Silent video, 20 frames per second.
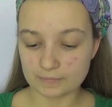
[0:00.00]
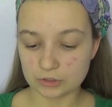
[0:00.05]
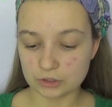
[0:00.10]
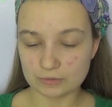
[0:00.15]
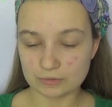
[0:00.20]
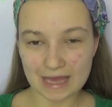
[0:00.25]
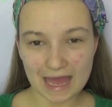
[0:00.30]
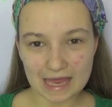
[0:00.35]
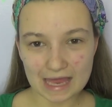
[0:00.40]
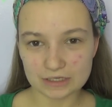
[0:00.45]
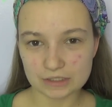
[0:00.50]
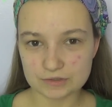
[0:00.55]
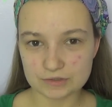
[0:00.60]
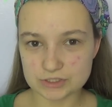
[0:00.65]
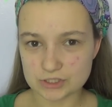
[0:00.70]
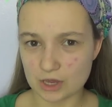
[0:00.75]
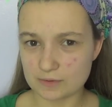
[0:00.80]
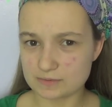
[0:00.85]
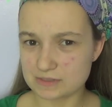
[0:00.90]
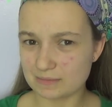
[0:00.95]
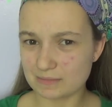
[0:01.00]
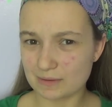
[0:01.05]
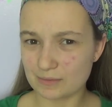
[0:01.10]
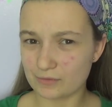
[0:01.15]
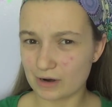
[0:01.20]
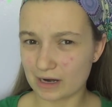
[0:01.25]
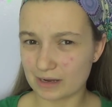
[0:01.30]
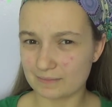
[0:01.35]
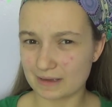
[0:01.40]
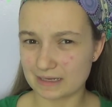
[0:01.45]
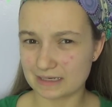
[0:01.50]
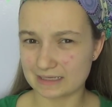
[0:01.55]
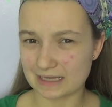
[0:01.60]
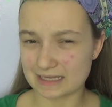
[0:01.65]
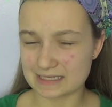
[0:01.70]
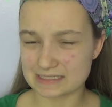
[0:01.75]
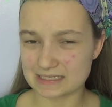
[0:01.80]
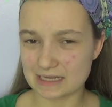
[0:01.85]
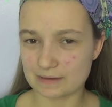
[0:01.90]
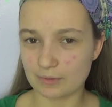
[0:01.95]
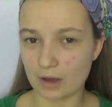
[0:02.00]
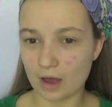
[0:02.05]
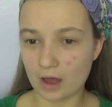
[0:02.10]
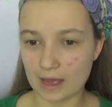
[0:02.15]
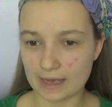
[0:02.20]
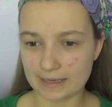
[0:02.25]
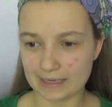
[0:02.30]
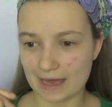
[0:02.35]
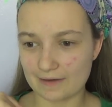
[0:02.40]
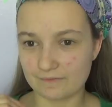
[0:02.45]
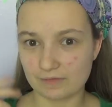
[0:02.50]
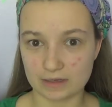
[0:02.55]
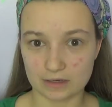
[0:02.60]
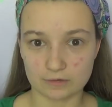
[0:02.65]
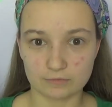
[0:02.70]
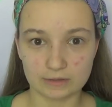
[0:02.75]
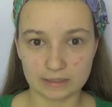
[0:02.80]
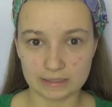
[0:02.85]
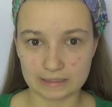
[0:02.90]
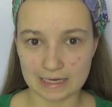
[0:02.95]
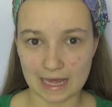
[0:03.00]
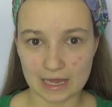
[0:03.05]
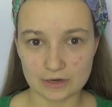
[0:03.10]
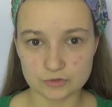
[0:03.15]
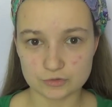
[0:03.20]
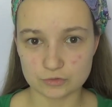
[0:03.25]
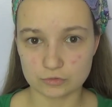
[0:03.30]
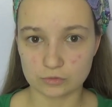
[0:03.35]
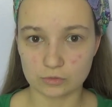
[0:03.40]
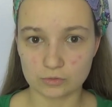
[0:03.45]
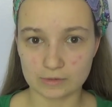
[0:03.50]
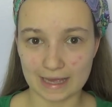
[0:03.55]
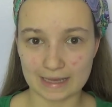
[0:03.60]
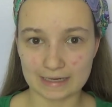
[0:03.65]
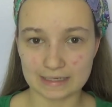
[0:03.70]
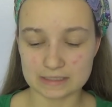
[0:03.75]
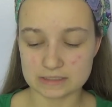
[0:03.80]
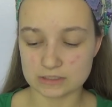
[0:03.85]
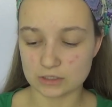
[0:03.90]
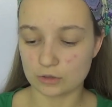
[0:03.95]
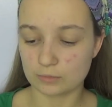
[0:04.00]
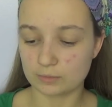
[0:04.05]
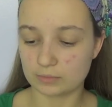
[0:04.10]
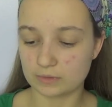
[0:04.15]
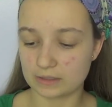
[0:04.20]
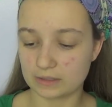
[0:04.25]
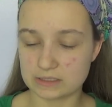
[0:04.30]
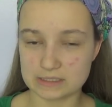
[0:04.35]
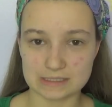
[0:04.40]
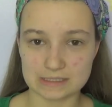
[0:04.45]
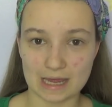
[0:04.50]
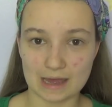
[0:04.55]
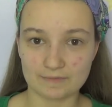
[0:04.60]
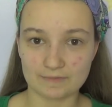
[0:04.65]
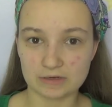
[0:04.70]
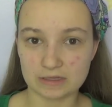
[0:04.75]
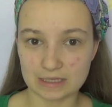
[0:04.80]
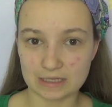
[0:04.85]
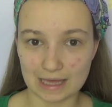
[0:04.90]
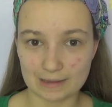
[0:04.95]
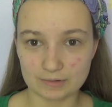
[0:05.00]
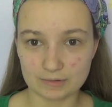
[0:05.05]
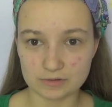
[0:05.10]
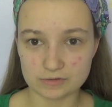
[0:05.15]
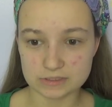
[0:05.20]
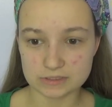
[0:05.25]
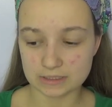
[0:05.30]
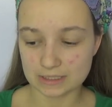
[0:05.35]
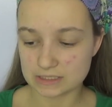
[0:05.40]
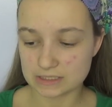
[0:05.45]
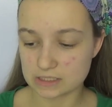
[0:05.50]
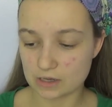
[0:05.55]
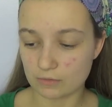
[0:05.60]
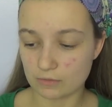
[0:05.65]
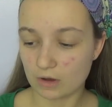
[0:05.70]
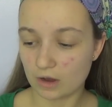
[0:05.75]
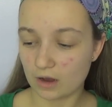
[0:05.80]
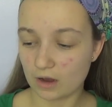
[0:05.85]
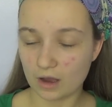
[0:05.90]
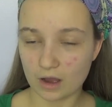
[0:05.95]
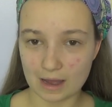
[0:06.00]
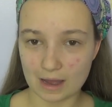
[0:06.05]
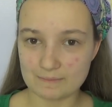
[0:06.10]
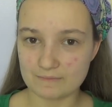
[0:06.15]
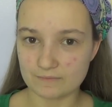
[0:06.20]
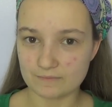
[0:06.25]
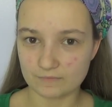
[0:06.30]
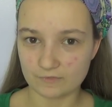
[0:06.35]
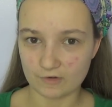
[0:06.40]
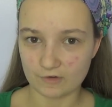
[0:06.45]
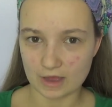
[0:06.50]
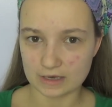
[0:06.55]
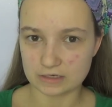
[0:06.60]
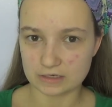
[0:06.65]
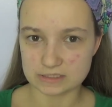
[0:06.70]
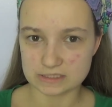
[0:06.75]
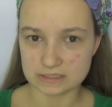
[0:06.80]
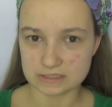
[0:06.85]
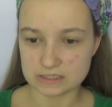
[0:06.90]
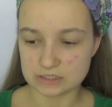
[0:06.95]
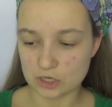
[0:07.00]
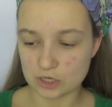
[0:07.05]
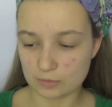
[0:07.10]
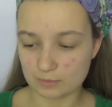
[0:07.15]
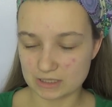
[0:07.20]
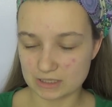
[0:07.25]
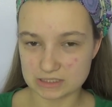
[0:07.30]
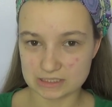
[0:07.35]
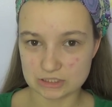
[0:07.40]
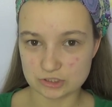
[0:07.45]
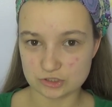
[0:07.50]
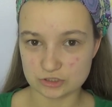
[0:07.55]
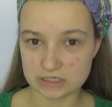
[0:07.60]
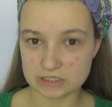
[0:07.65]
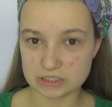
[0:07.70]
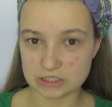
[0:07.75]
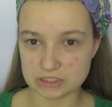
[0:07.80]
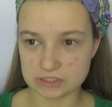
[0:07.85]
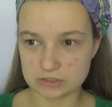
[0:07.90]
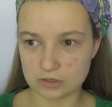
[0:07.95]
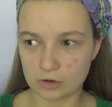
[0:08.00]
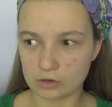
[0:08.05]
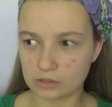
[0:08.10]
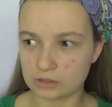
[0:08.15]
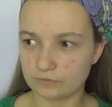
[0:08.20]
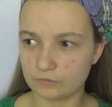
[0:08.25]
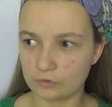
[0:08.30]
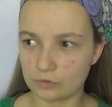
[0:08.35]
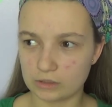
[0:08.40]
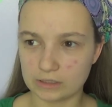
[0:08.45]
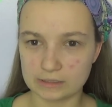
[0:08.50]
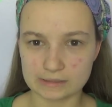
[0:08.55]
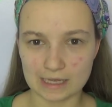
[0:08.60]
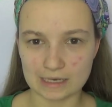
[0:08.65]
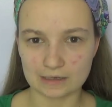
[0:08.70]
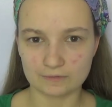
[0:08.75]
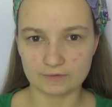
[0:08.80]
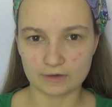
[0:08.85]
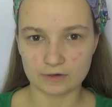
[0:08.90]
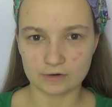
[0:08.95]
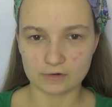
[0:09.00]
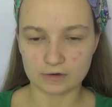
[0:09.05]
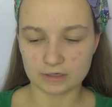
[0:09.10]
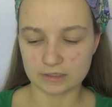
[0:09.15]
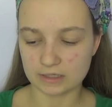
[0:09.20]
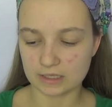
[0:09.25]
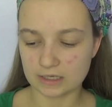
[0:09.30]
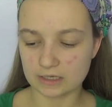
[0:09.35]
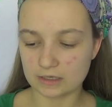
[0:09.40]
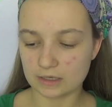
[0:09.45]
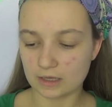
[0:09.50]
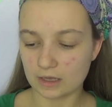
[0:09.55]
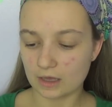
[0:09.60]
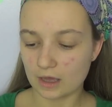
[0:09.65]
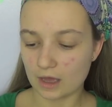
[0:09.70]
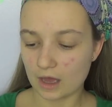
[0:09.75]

You can use soap. Some people recommend against it, but I have like a really natural organic soap that doesn't have any of the chemicals in it, so I'm fine using the soap. It's literally just olive oil and aloe vera, I think.